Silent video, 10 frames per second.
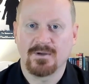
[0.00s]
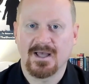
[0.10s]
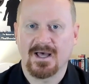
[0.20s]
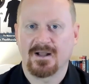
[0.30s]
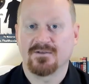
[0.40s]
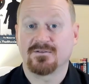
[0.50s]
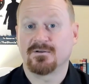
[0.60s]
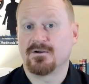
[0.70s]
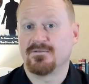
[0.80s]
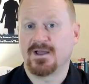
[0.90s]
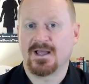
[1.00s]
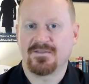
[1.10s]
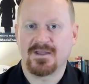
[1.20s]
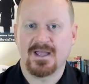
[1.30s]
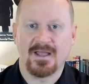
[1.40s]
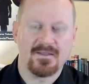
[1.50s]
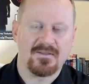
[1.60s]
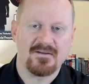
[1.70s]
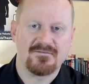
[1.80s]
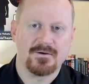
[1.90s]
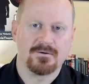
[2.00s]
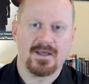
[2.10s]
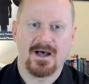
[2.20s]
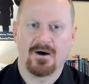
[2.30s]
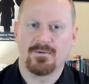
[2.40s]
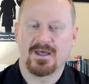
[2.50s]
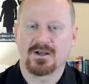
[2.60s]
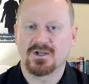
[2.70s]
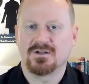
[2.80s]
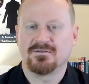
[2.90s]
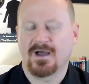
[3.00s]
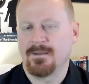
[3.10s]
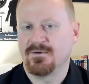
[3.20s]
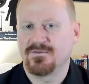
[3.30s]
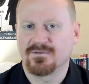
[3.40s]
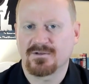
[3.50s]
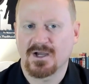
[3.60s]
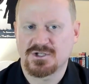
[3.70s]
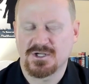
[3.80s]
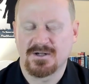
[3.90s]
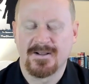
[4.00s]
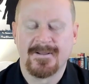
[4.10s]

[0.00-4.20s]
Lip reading: We had a survey at the end that they filled out. We had a good time of discussion.